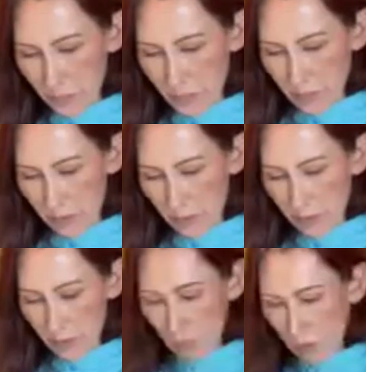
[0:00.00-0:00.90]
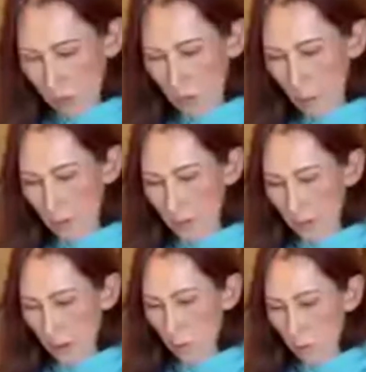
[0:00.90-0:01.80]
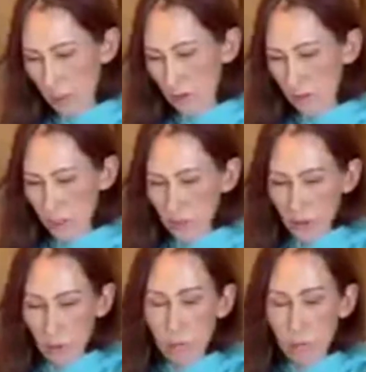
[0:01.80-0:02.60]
This is the fabric that I will be using though